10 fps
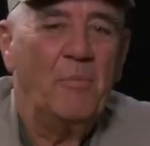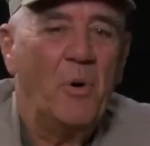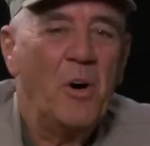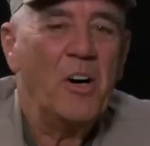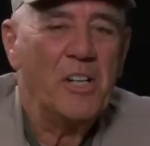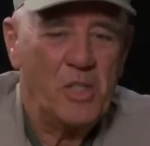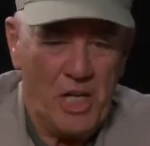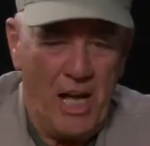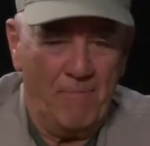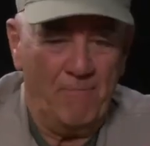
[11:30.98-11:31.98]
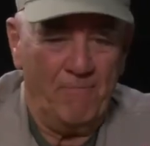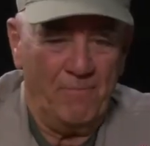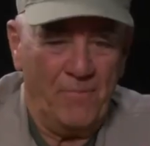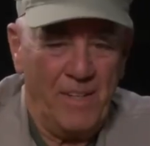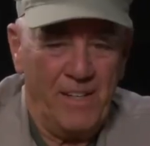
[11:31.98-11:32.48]
pawn shop,
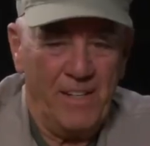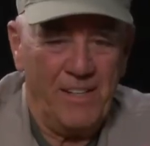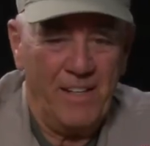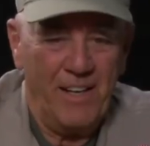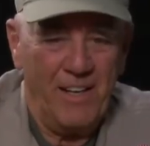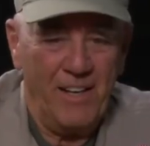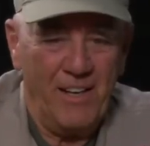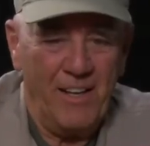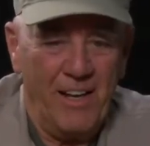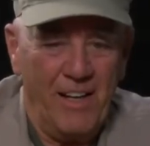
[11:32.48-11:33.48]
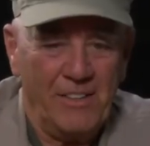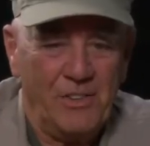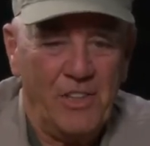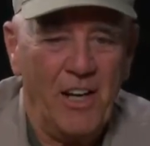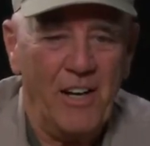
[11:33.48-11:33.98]
and I
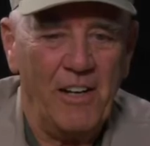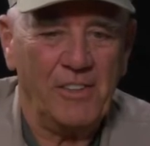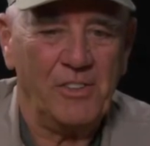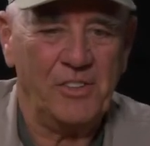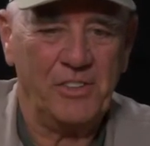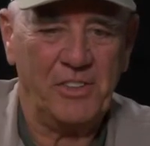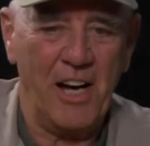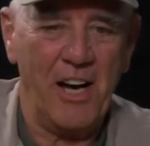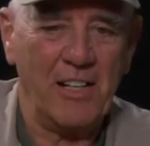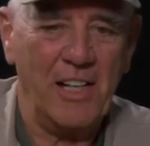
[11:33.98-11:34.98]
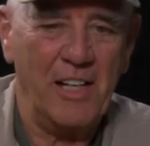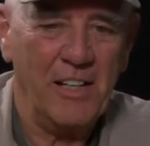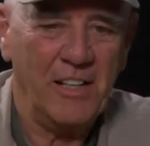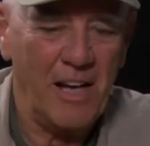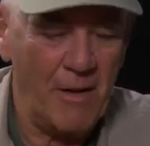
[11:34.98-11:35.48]
saw a SOG
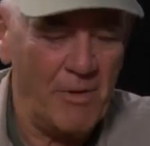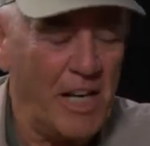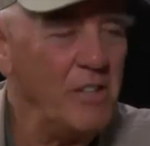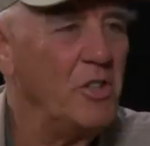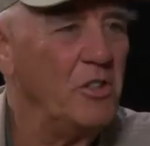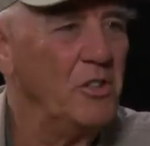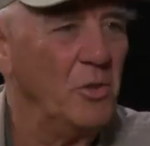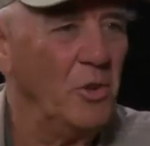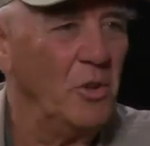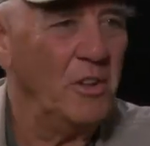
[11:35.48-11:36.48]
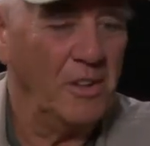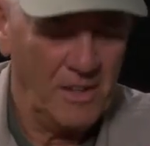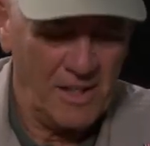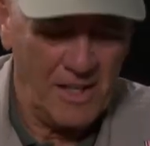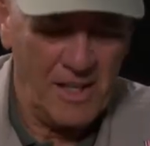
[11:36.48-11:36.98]
combination tool
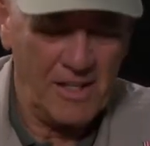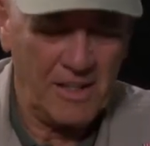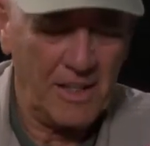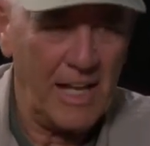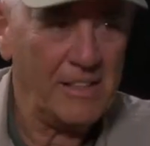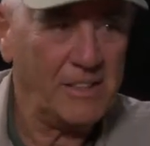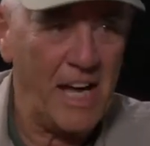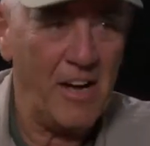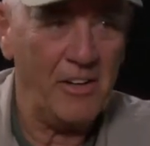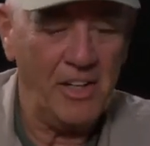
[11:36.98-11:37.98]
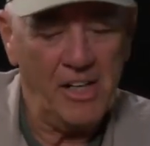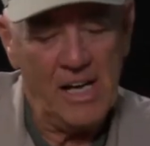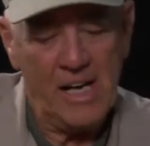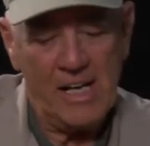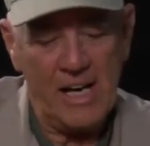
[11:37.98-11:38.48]
in the glass counter,
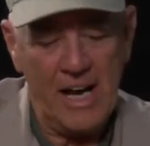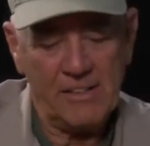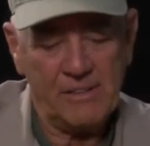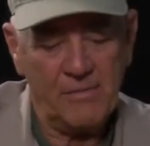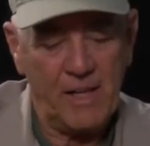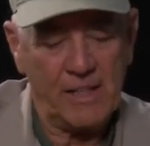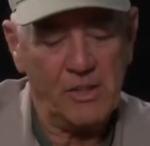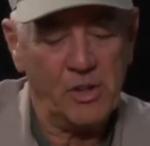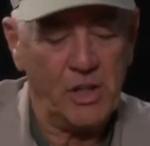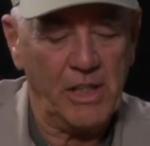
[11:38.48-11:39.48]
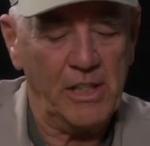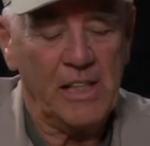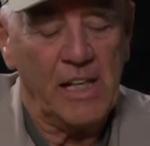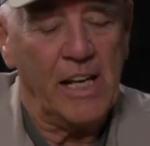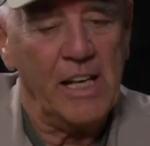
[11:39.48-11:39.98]
and I asked if I could see it.
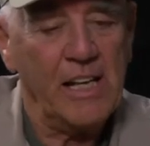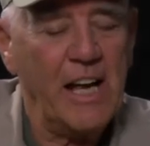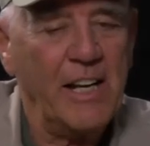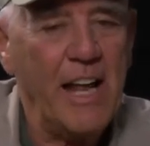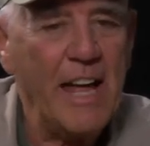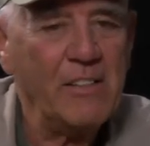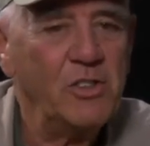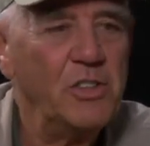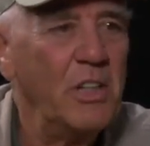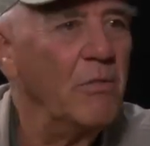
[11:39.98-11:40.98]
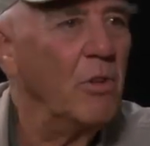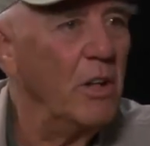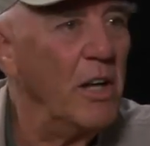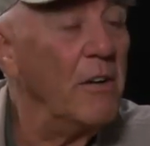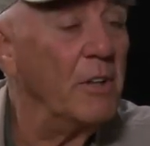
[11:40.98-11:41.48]
And I'd had
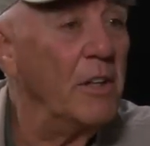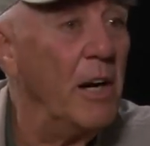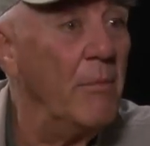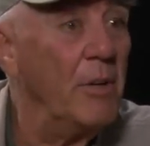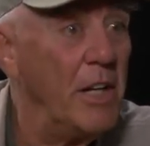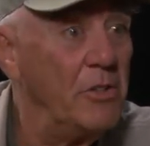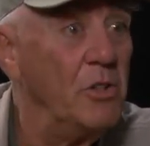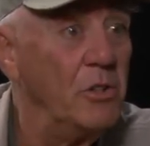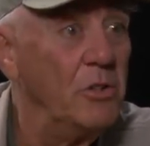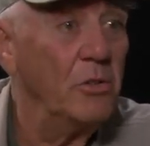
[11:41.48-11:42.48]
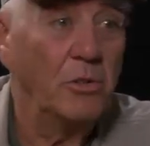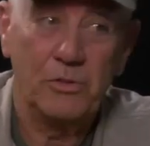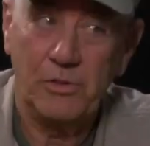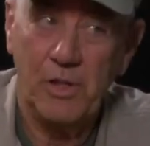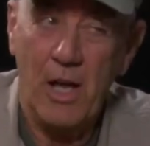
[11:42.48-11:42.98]
several other combination tools